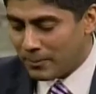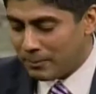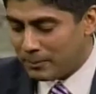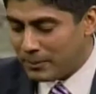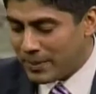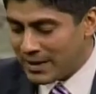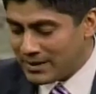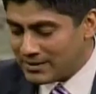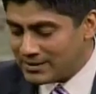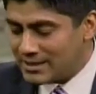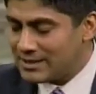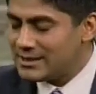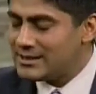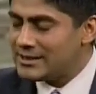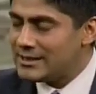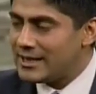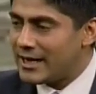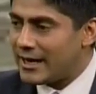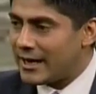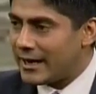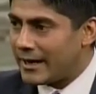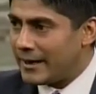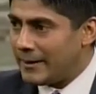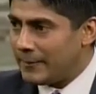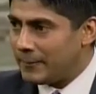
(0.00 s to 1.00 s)
the
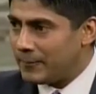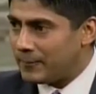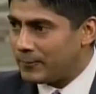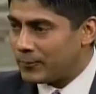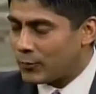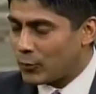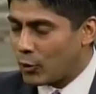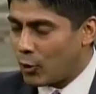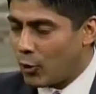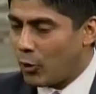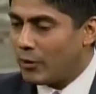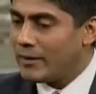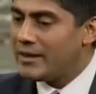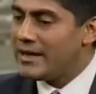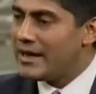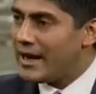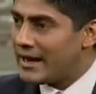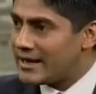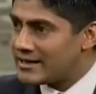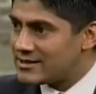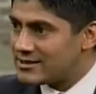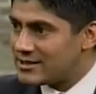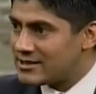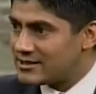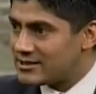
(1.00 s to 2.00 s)
BCCI or the
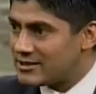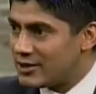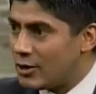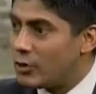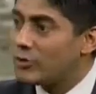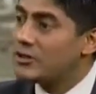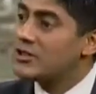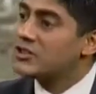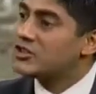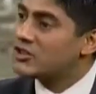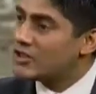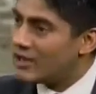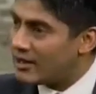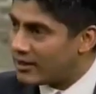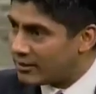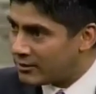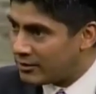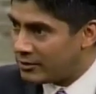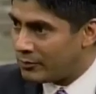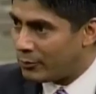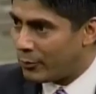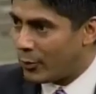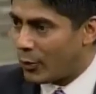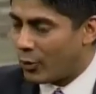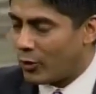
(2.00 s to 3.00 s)
ICC or the Sri
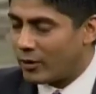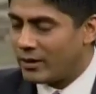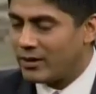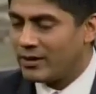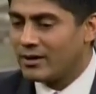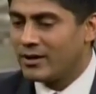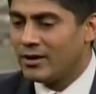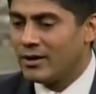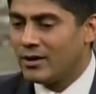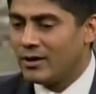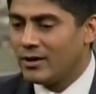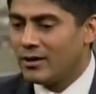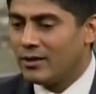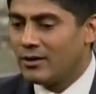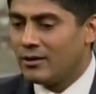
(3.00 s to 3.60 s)
Lankan board,